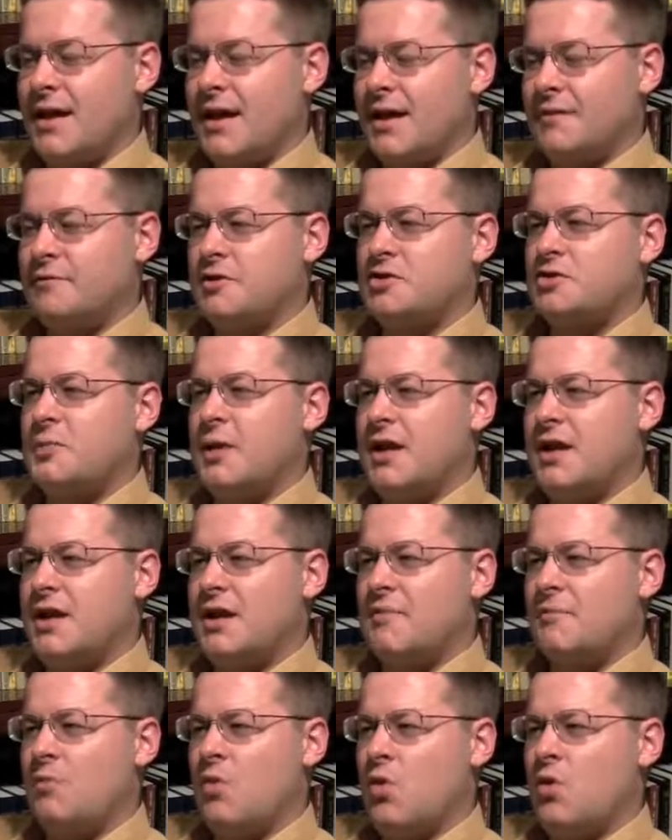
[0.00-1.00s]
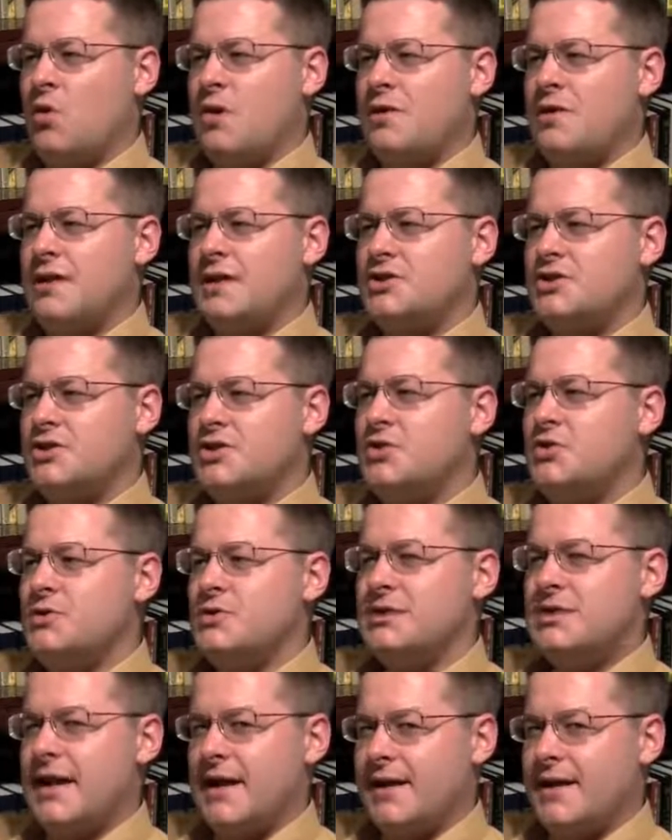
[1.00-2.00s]
After spending more than two
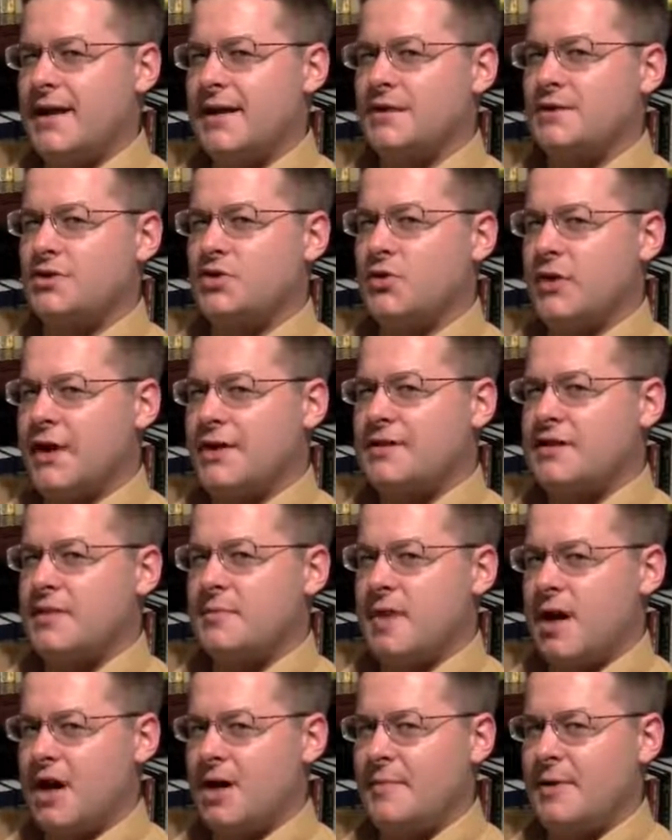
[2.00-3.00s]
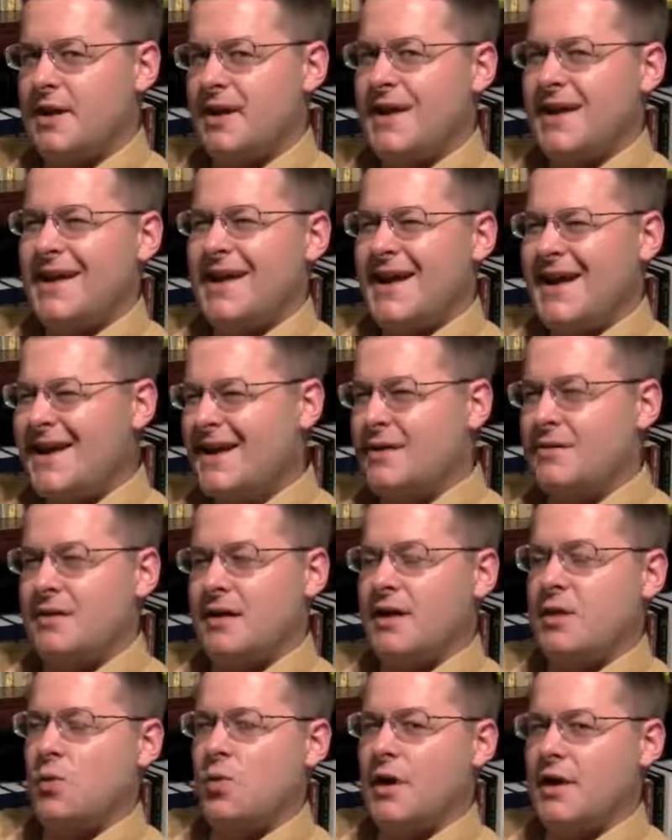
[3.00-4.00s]
decades granting Muhammad
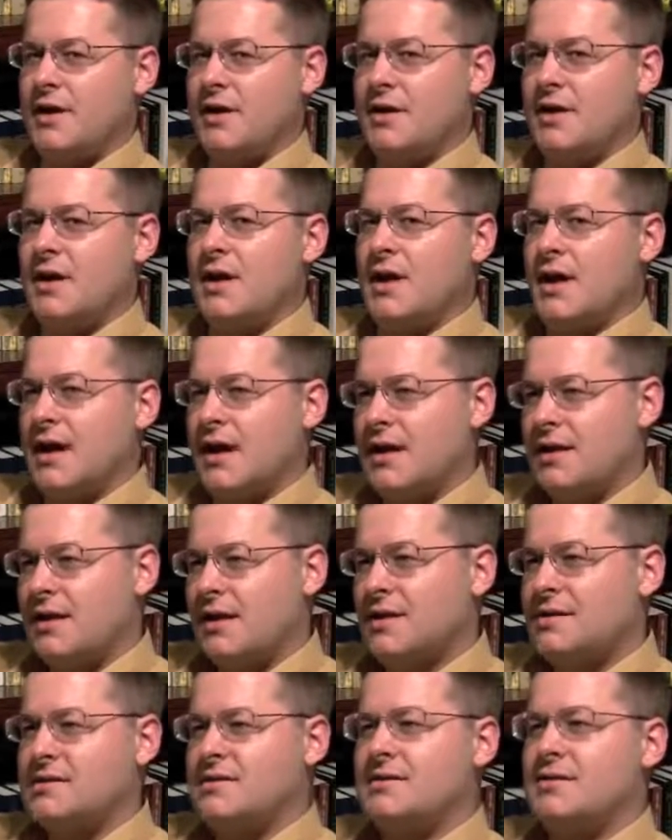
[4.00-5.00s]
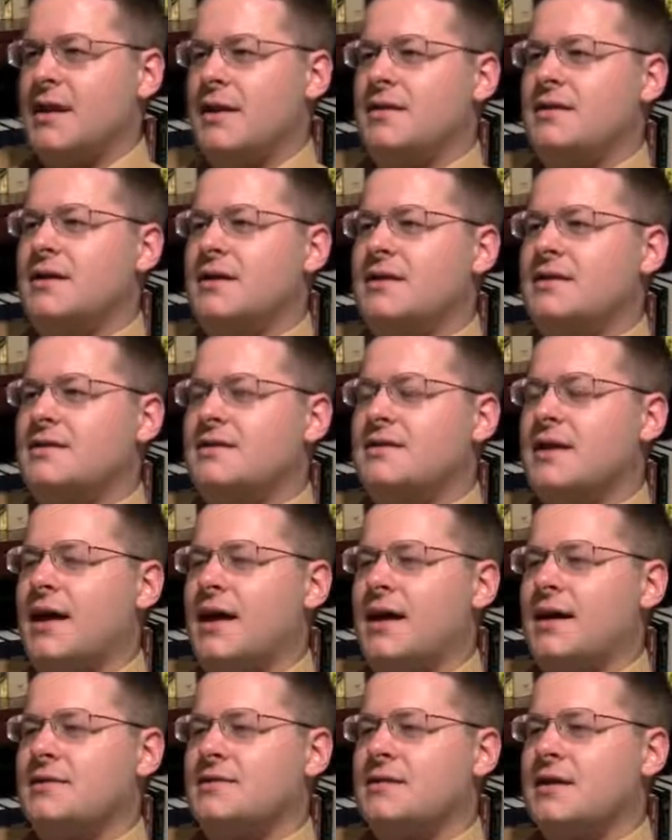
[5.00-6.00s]
anything he wanted, Allah suddenly
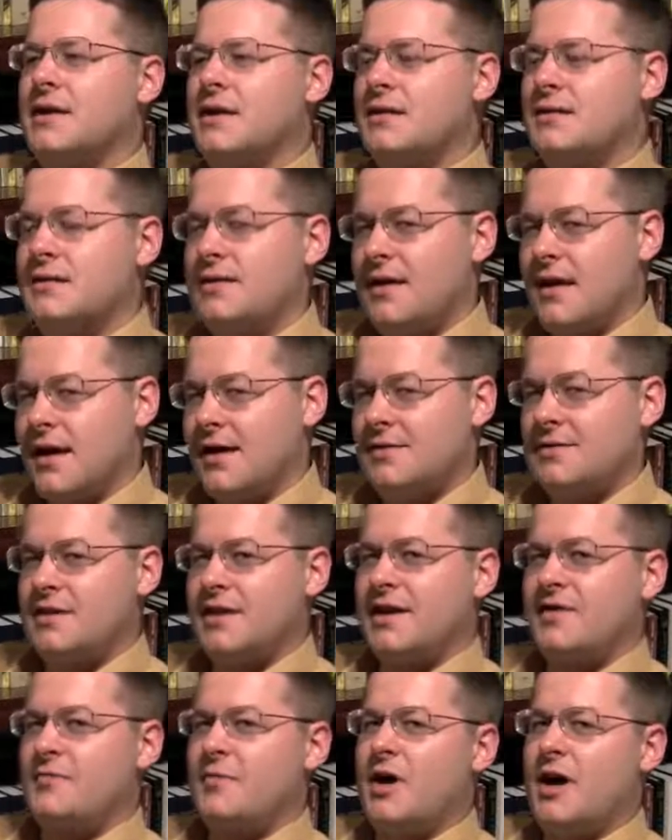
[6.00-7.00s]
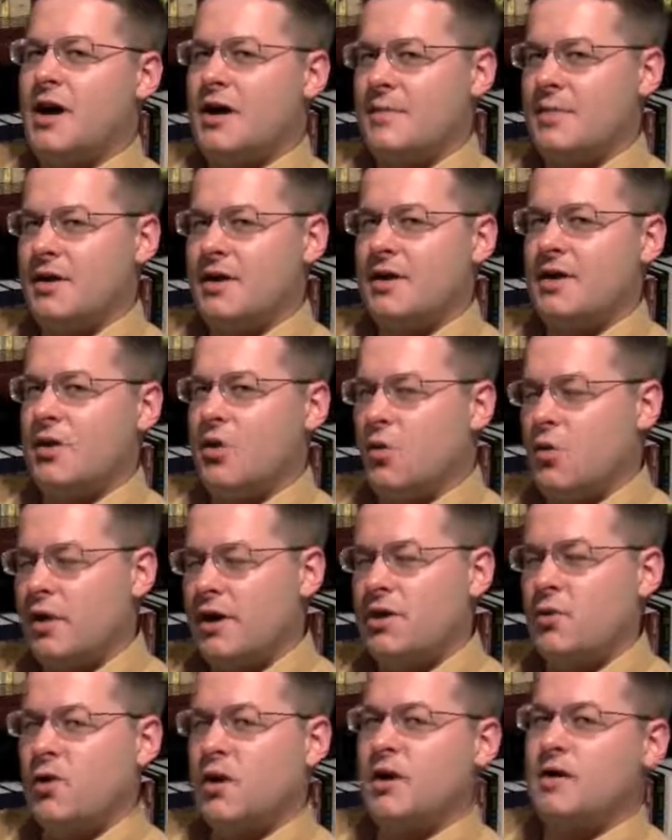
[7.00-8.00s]
decides not to give Muhammad
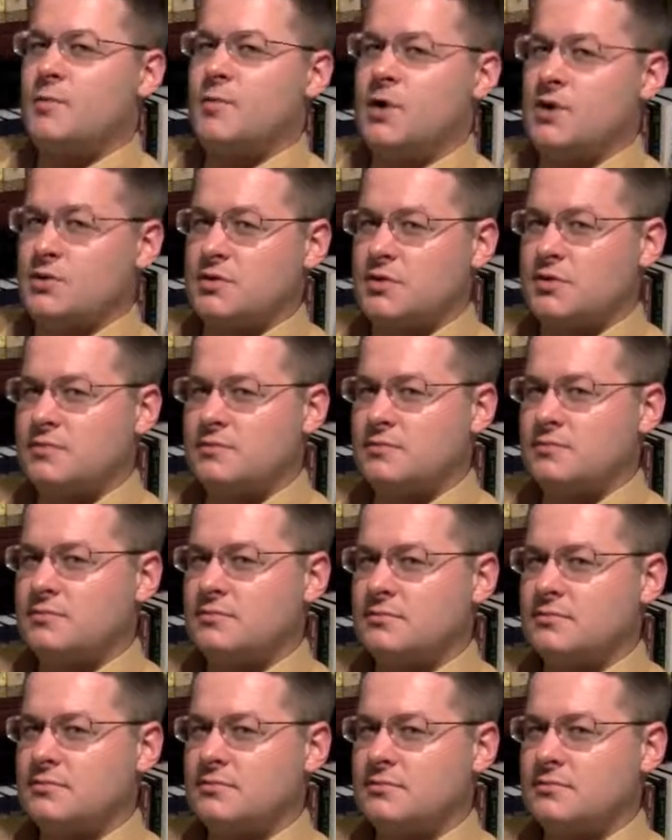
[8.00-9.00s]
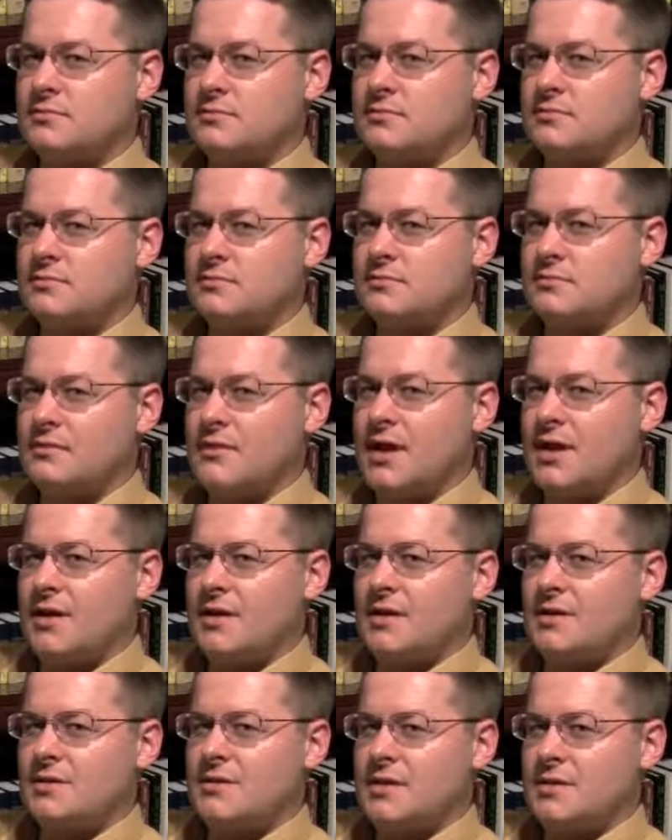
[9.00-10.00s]
what he wanted most
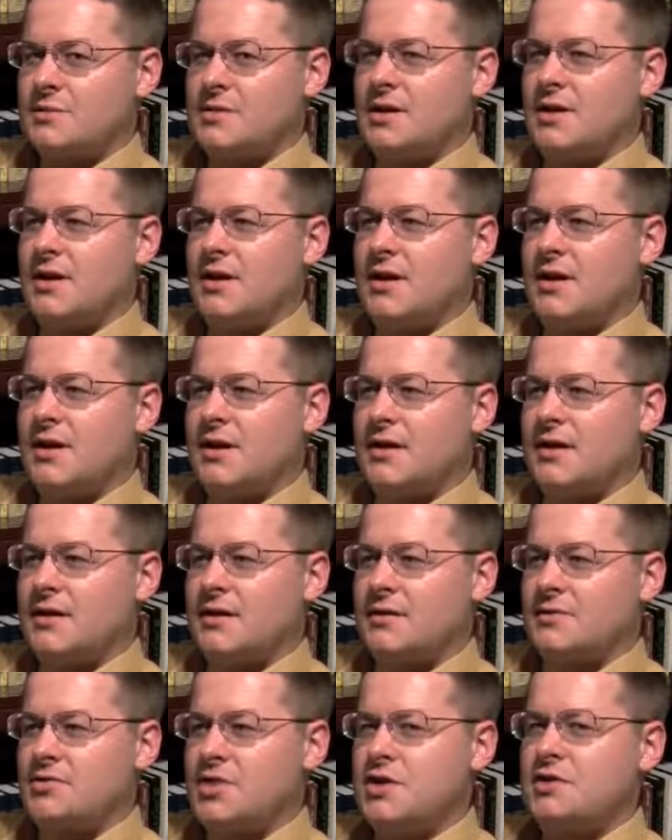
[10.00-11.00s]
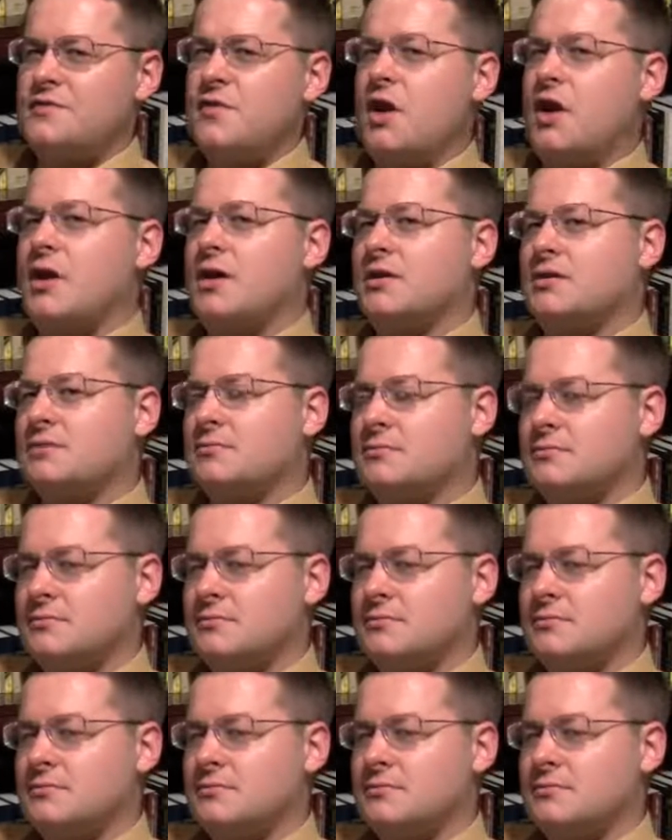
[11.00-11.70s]
seems Allah had a change of heart.